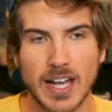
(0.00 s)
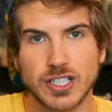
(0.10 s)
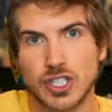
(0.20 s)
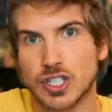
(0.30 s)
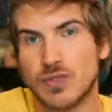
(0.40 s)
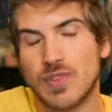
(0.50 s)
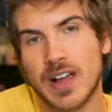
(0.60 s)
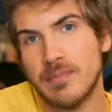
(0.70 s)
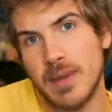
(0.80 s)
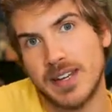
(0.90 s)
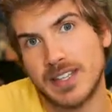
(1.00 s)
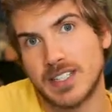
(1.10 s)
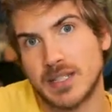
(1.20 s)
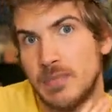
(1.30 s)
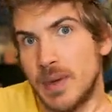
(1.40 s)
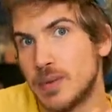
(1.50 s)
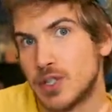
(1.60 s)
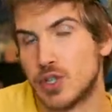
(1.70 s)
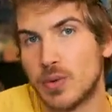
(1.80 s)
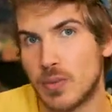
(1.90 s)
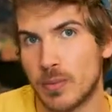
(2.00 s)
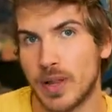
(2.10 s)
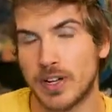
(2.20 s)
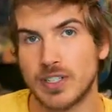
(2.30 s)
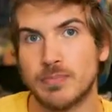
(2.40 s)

It's just a recommended to be with 2 or more players.